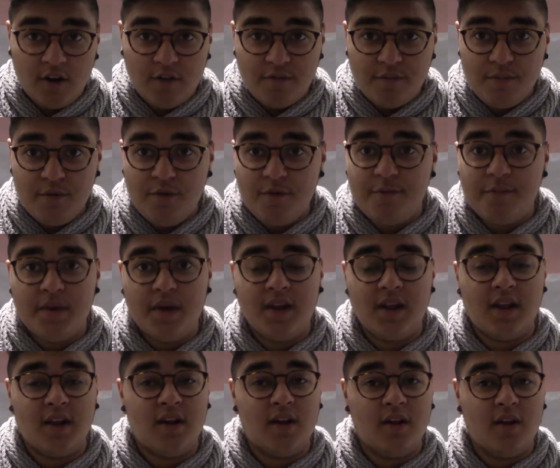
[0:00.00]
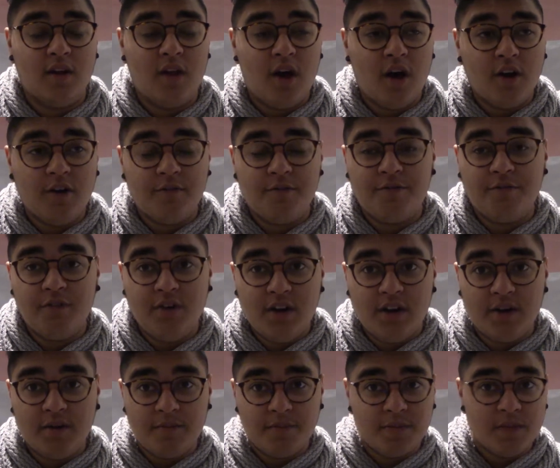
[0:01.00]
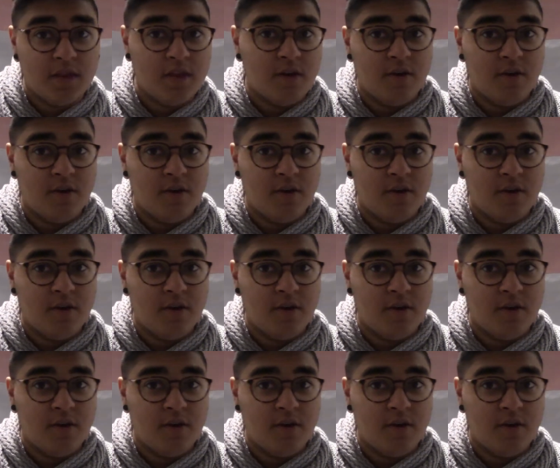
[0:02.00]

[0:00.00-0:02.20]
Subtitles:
of movement and a lot of freedom